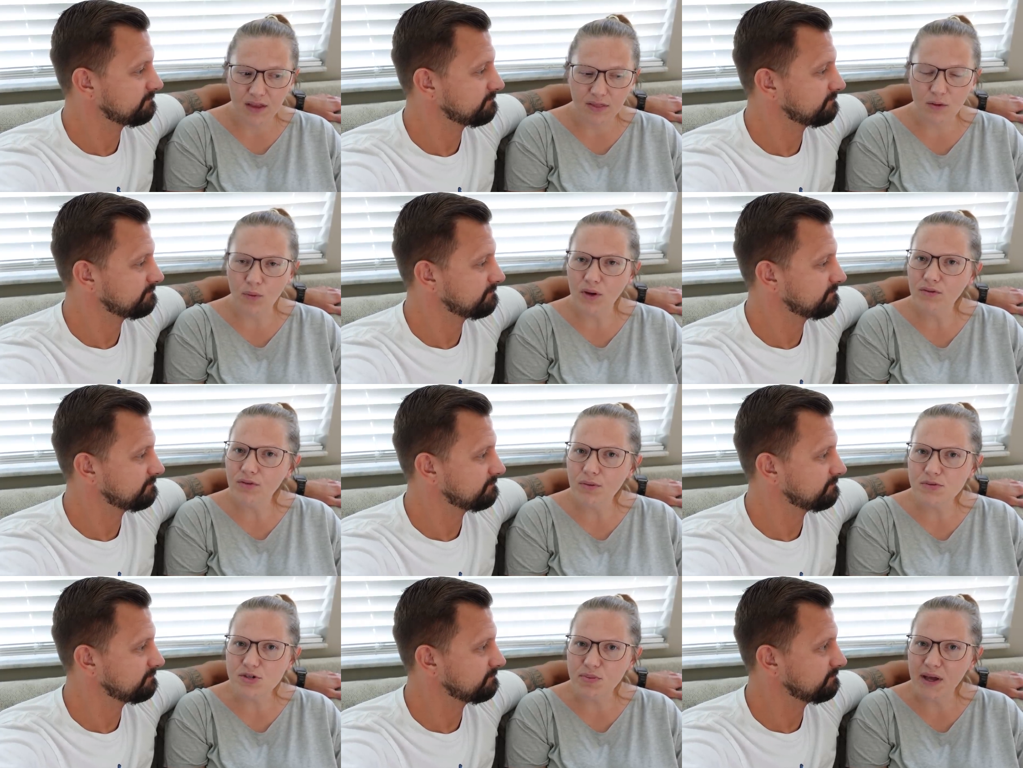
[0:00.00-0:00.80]
Speaker 1: the one
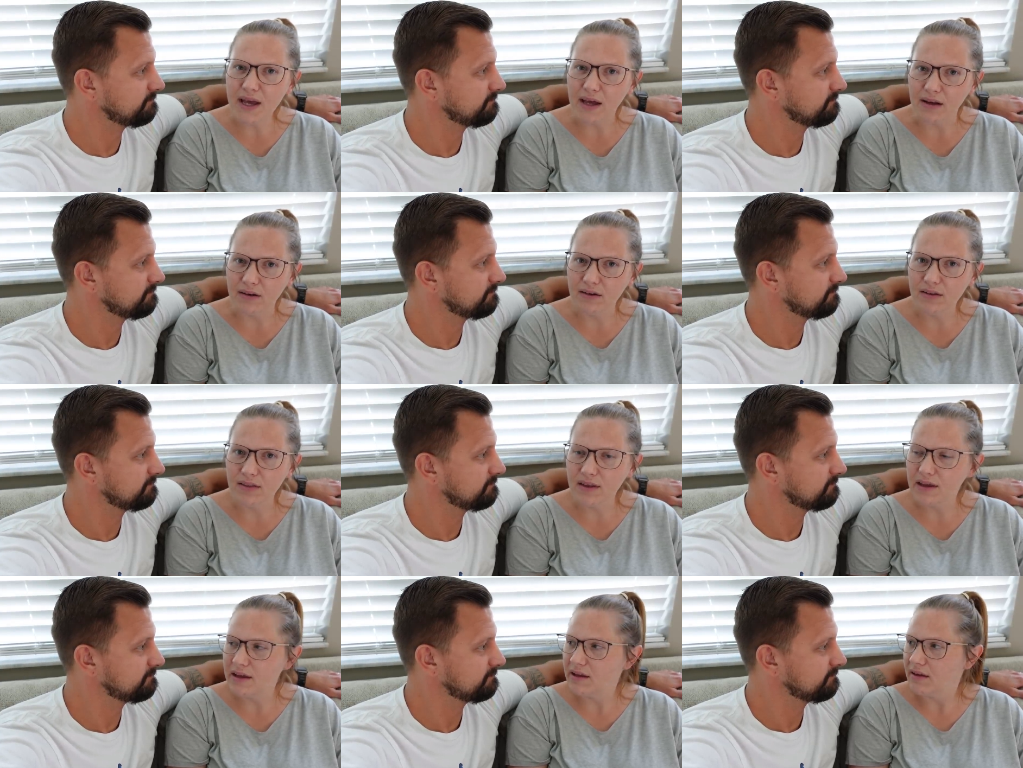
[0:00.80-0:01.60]
from Japan,
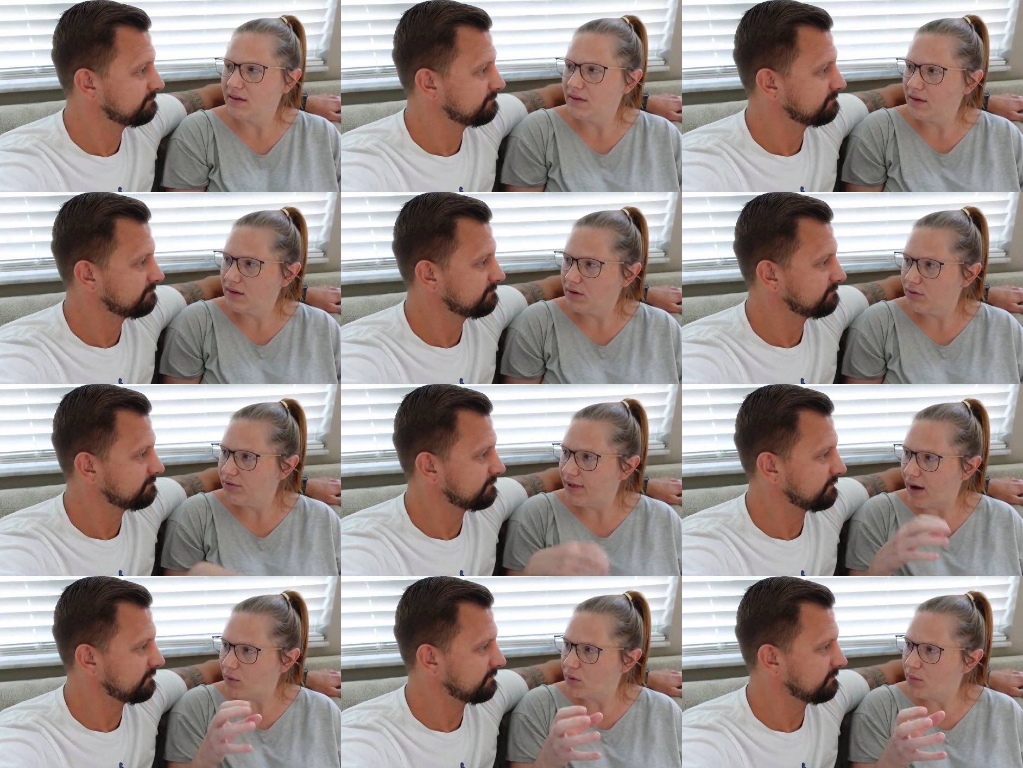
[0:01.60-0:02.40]
the the little
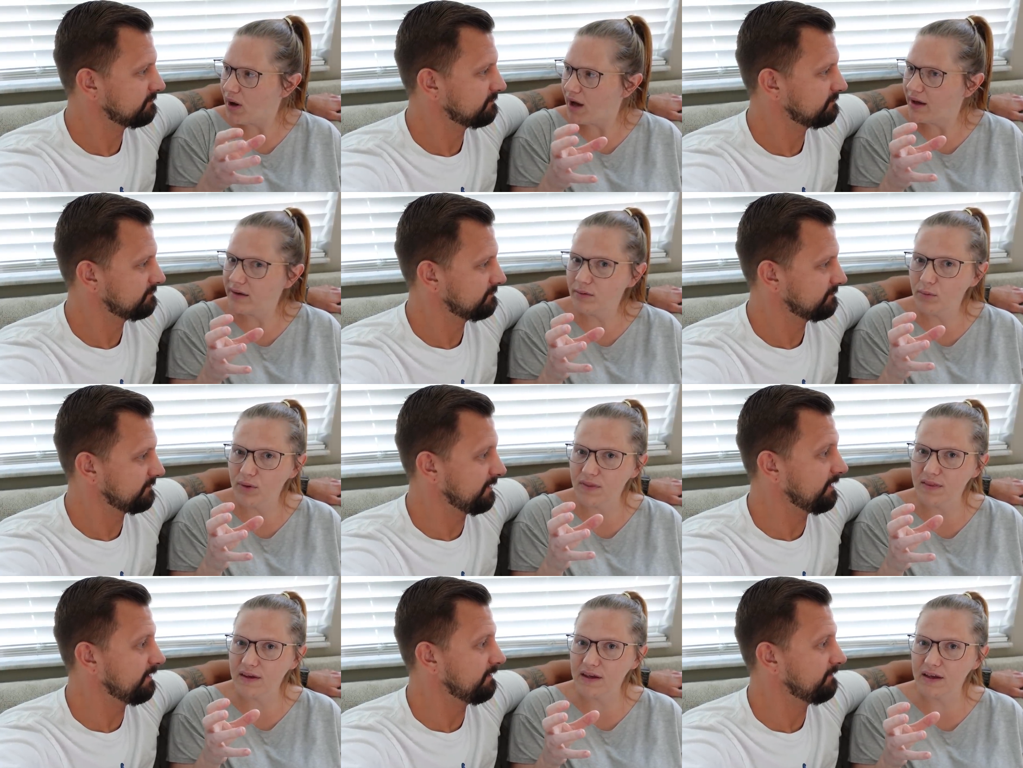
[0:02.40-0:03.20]
flower pot
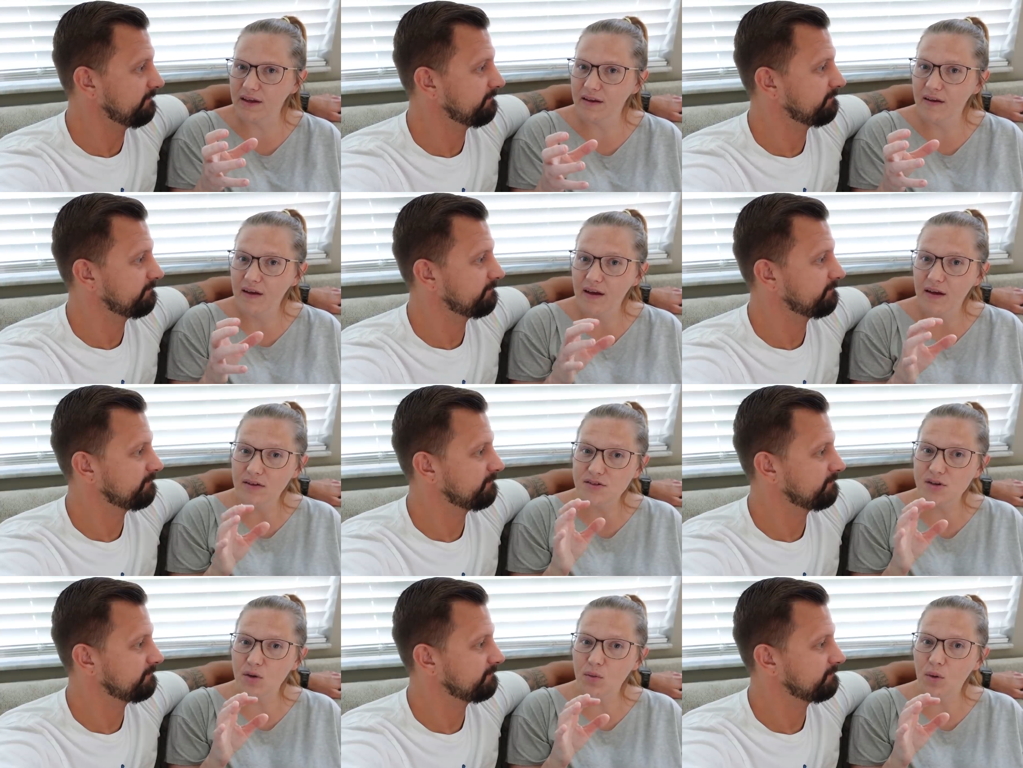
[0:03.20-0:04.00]
with yeah. the.
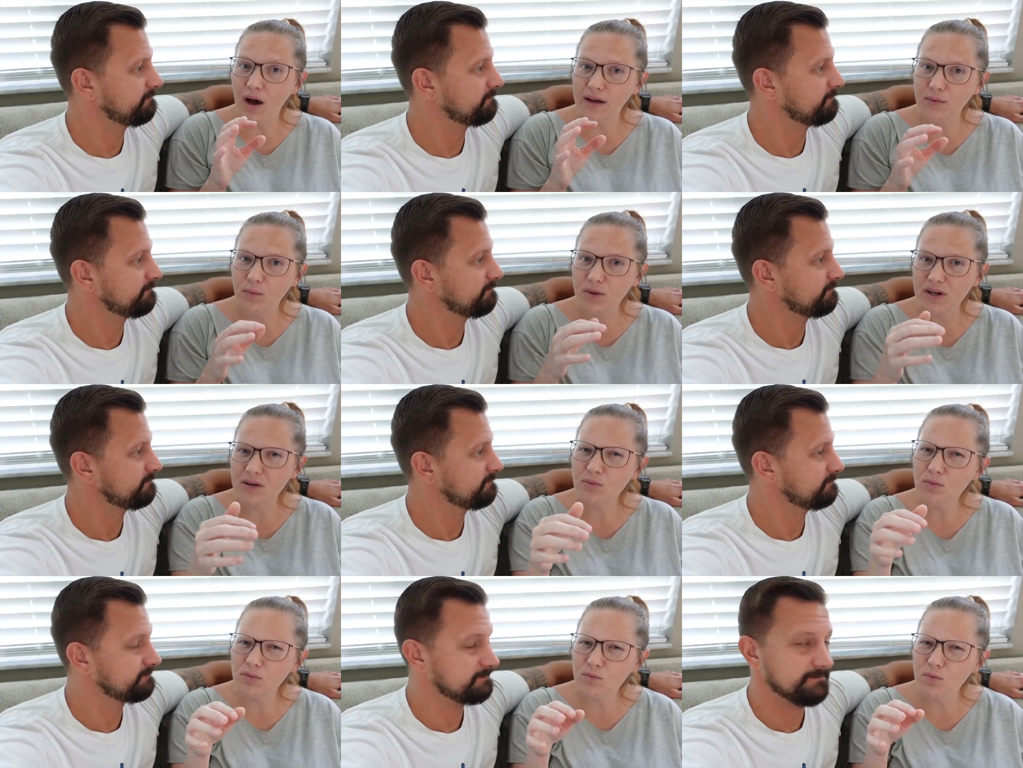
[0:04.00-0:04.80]
So I we
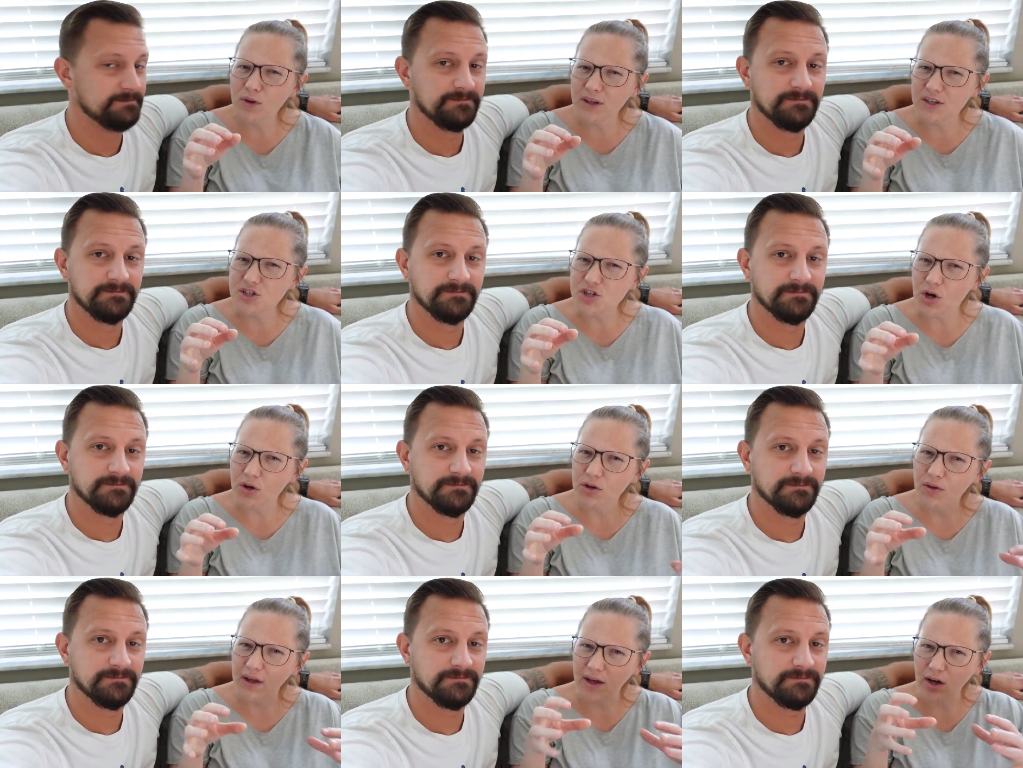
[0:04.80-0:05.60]
didn't really show
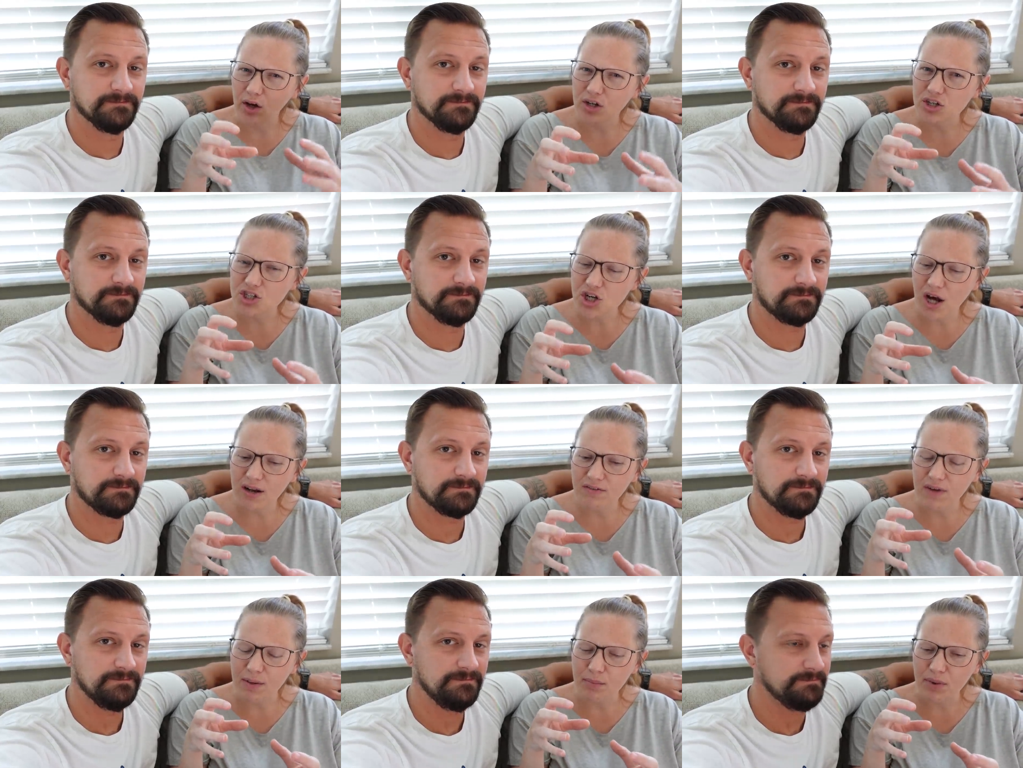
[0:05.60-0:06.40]
you like a good shot
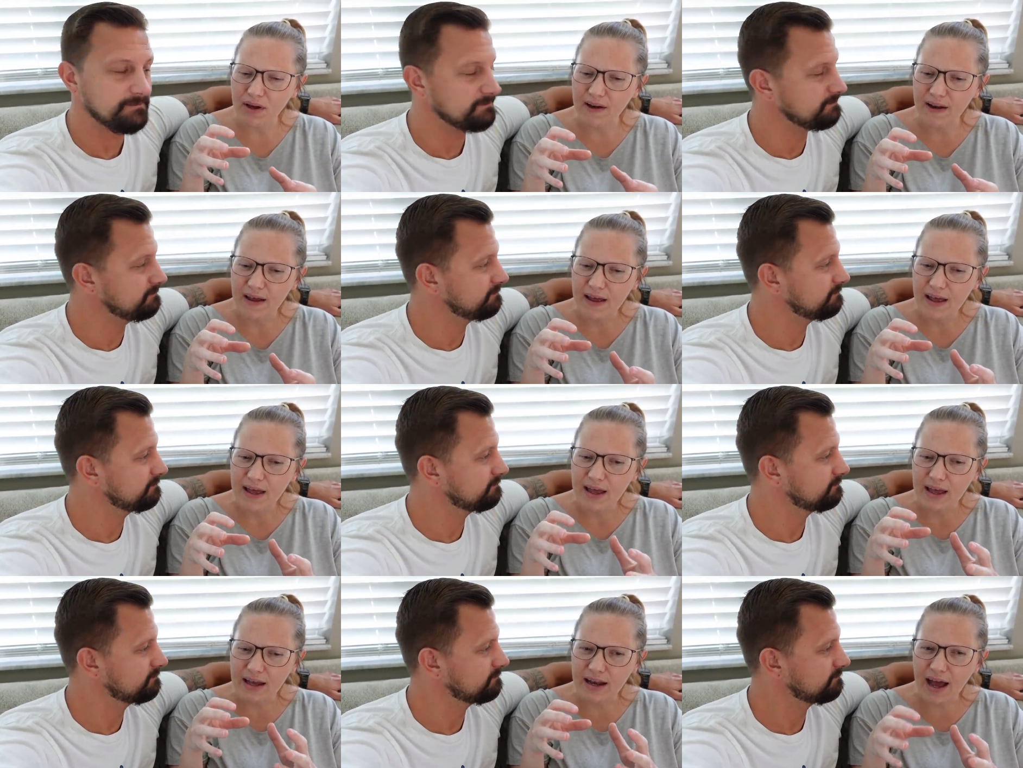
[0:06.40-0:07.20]
of it, but
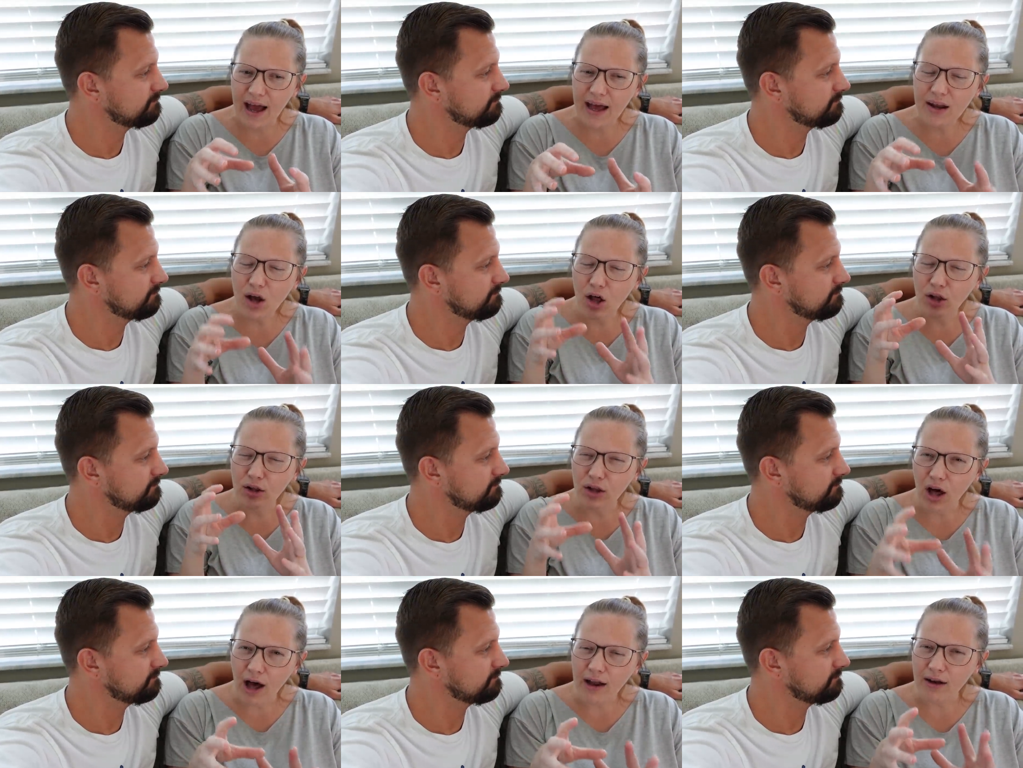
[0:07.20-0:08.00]
it had a
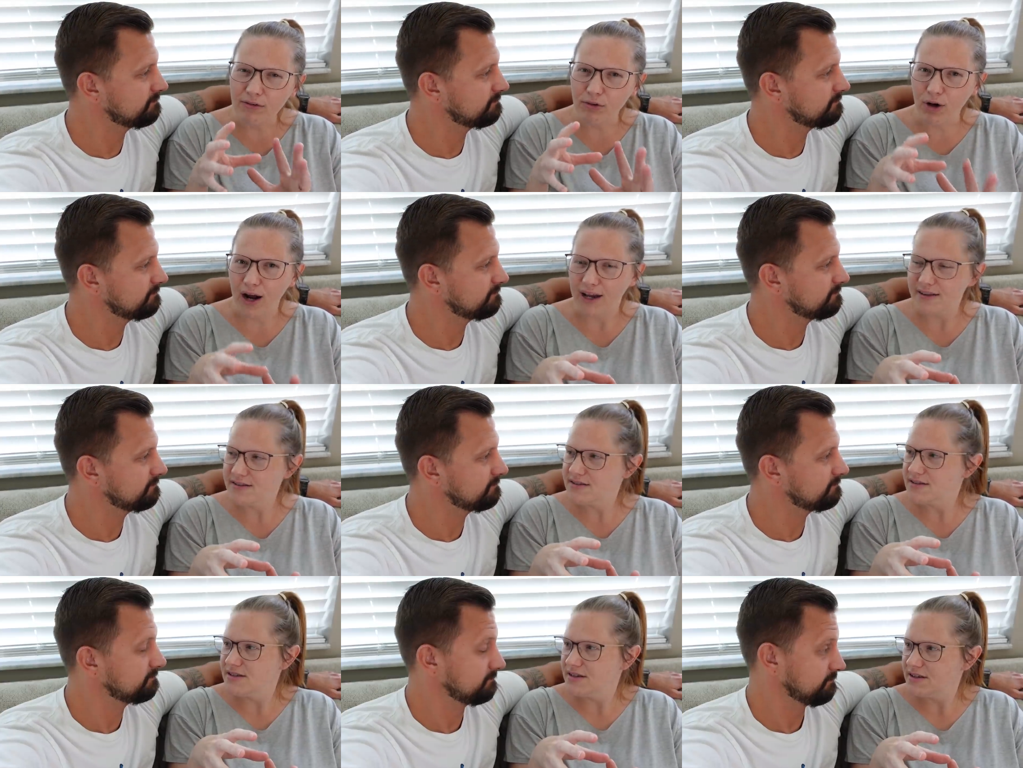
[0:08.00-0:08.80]
lot of
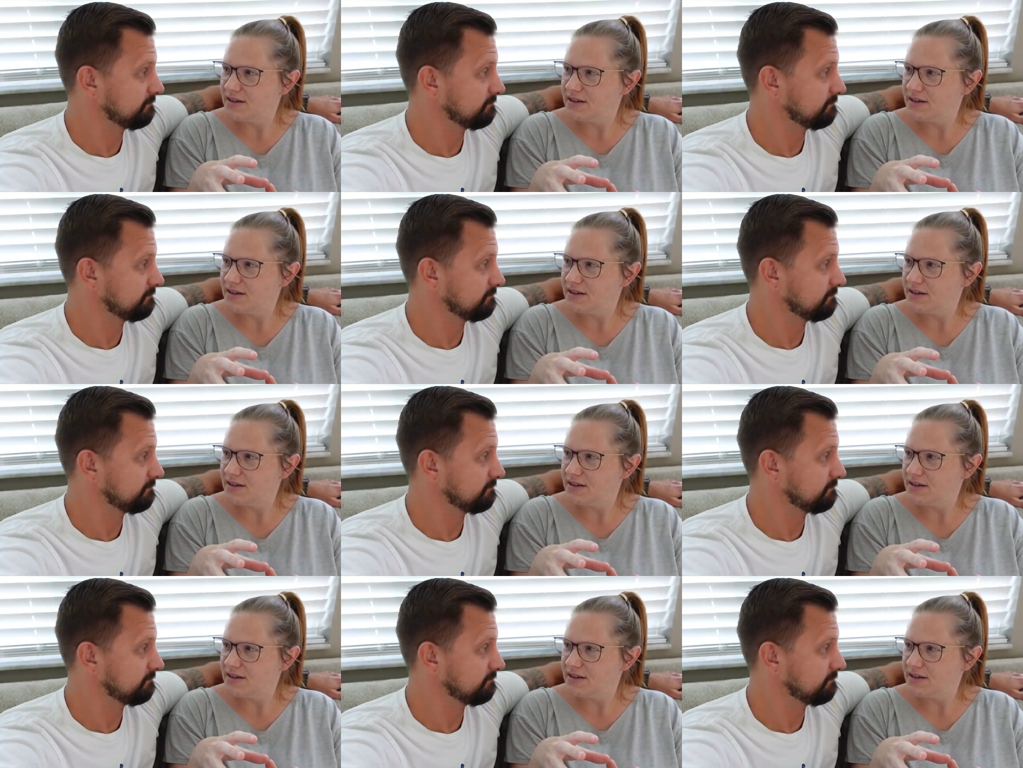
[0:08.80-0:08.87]
rice,